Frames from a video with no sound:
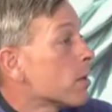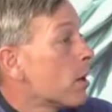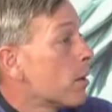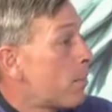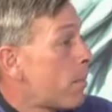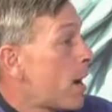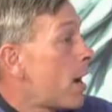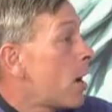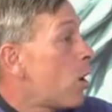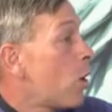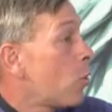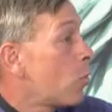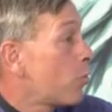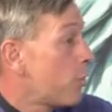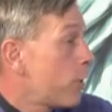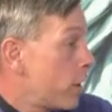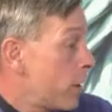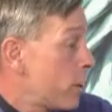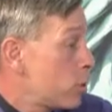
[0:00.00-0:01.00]

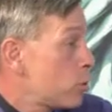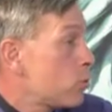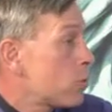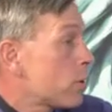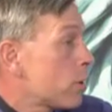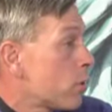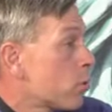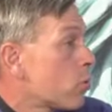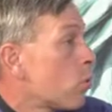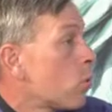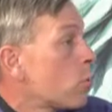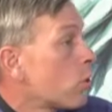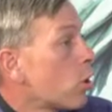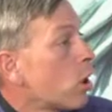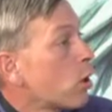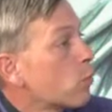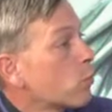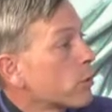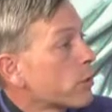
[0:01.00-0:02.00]
about the issues that are going
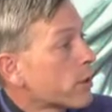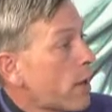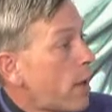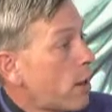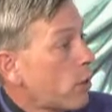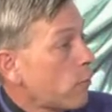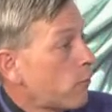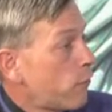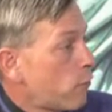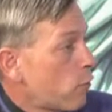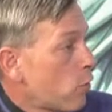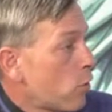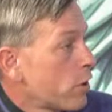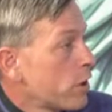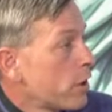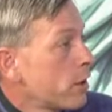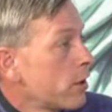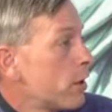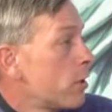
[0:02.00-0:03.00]
on with California